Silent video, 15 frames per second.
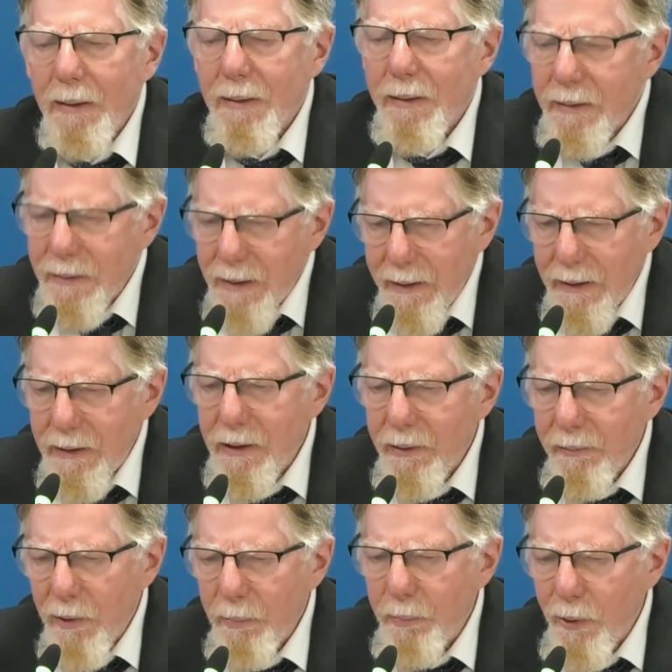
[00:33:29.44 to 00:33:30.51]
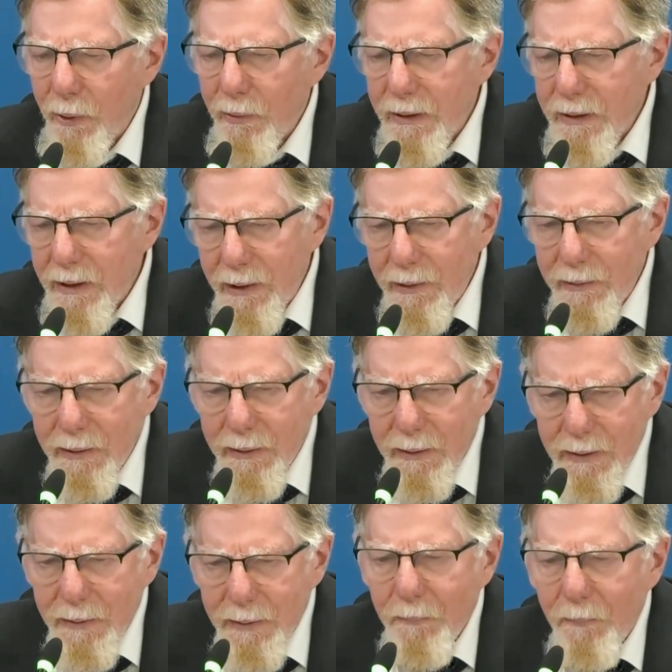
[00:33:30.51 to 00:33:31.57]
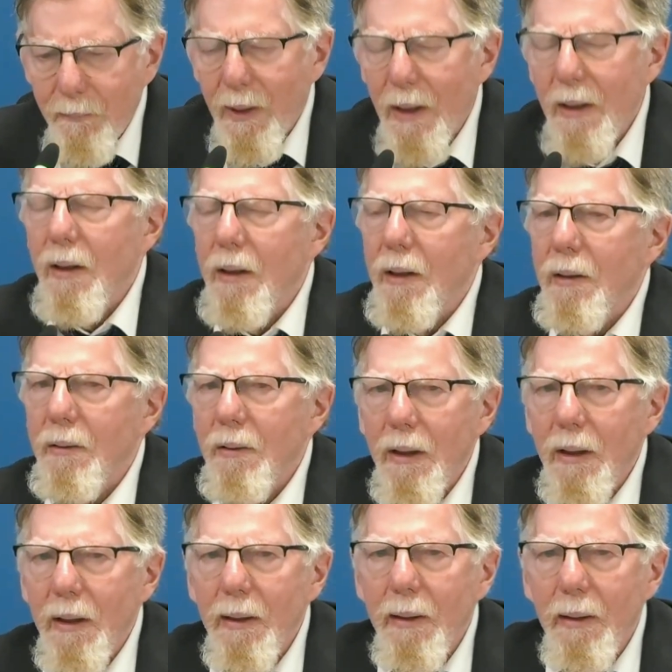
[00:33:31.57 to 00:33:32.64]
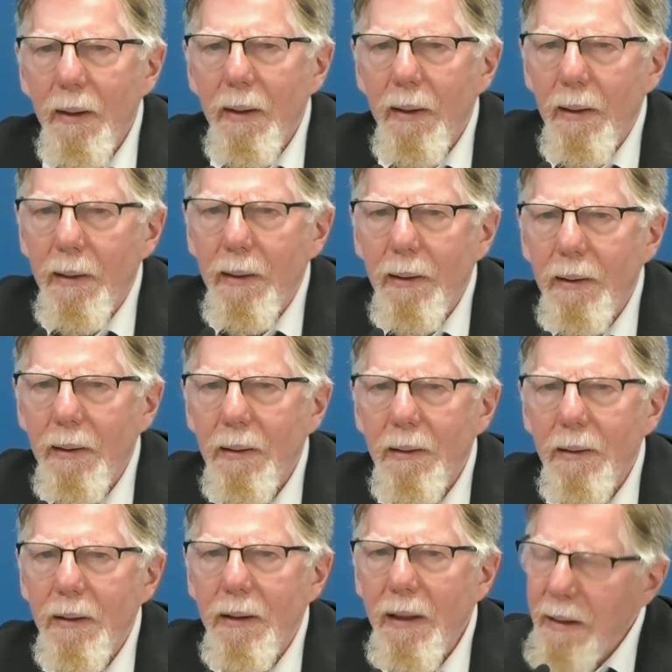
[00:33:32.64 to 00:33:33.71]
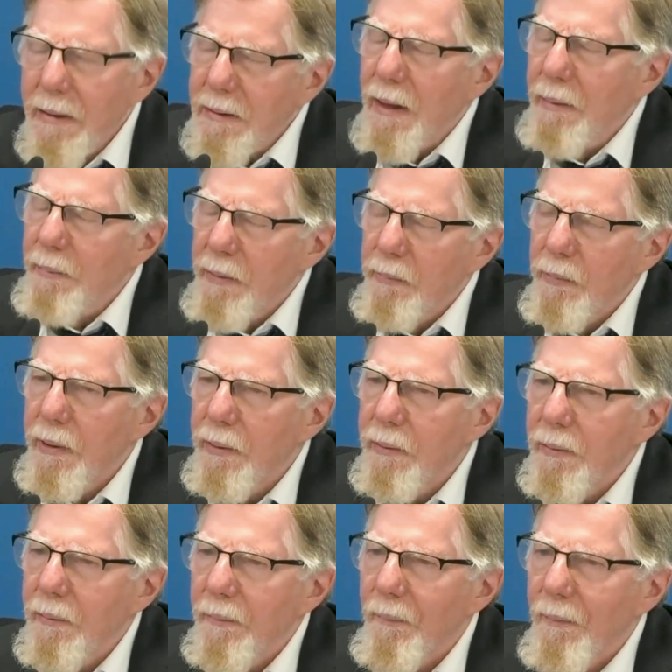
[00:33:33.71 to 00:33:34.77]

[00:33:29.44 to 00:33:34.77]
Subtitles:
Dictatorship of the proletariat, yes, I mean,